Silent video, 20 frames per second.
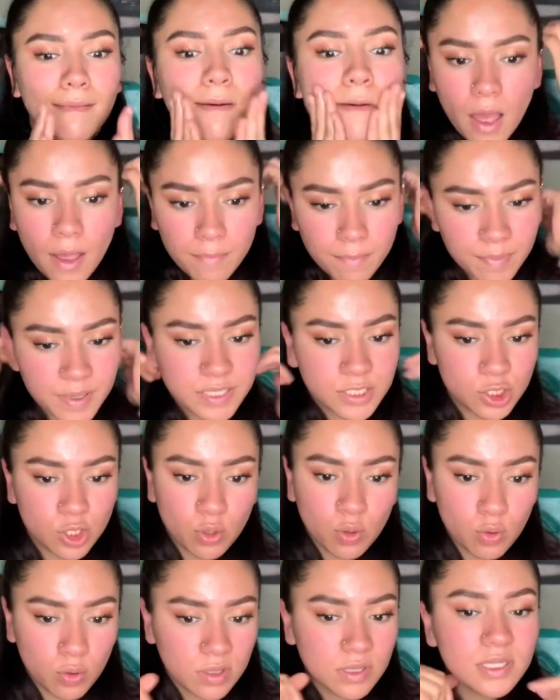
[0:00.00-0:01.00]
I've been told
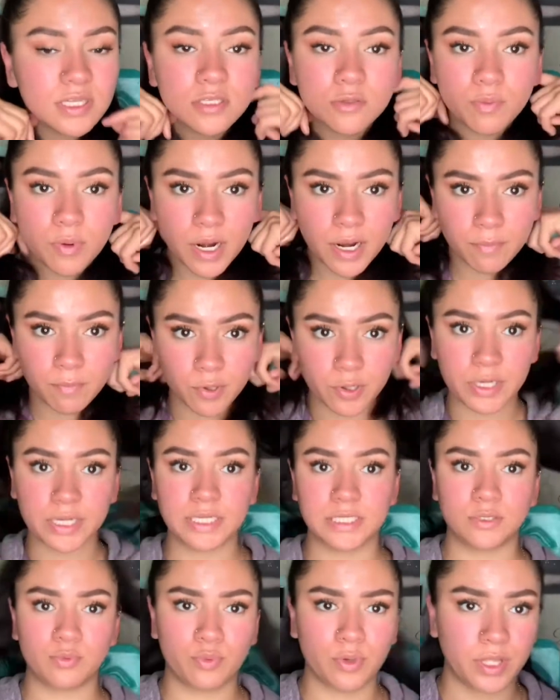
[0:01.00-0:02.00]
this primer is
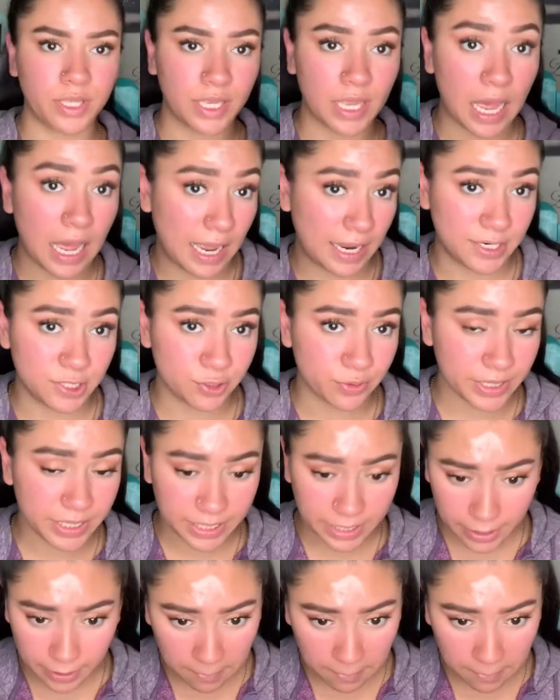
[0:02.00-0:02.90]
really hydrating.